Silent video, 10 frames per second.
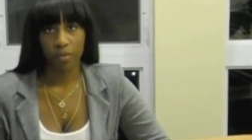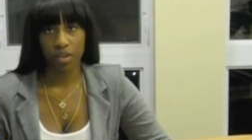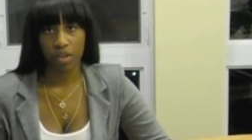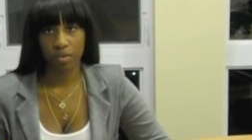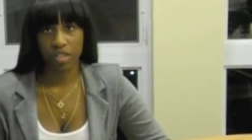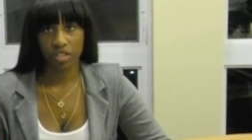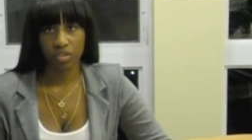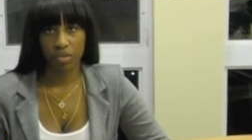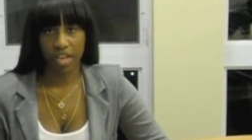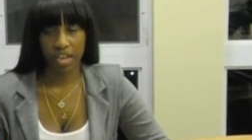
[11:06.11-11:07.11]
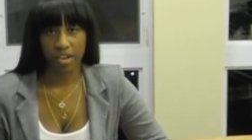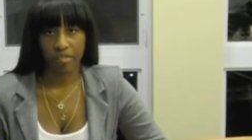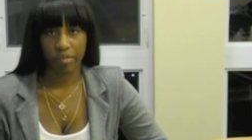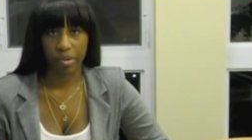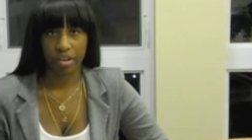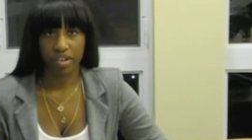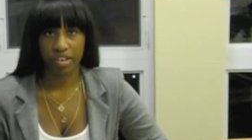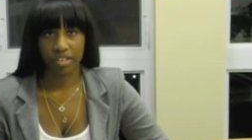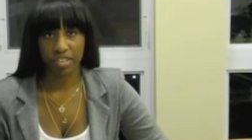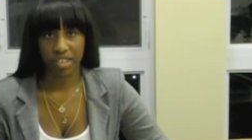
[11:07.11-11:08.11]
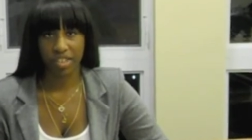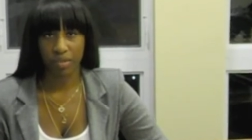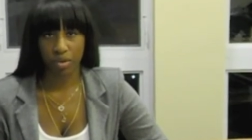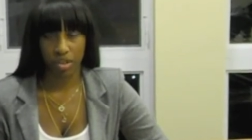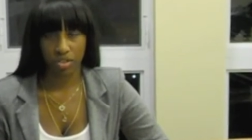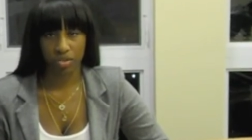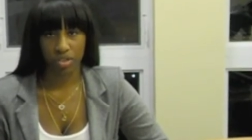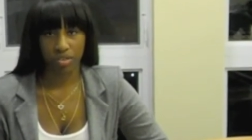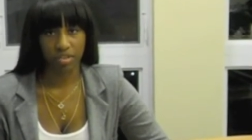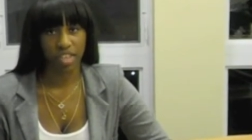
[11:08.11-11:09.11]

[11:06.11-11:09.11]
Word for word: We hope that you now have a better understanding of Quicksort.